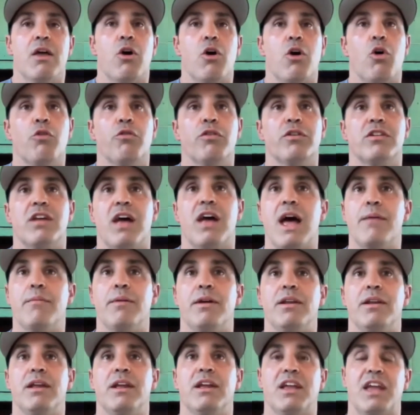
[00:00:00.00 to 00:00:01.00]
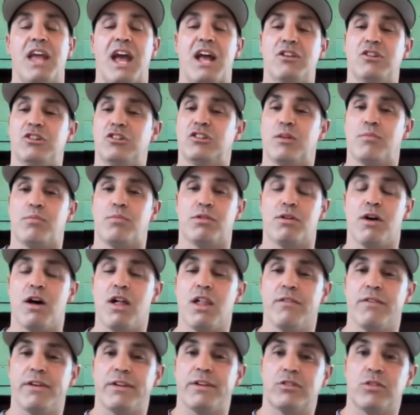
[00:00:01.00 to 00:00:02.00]
Over time, it catches up with
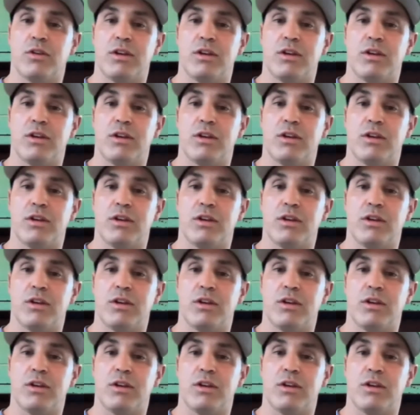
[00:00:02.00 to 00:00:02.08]
all of us.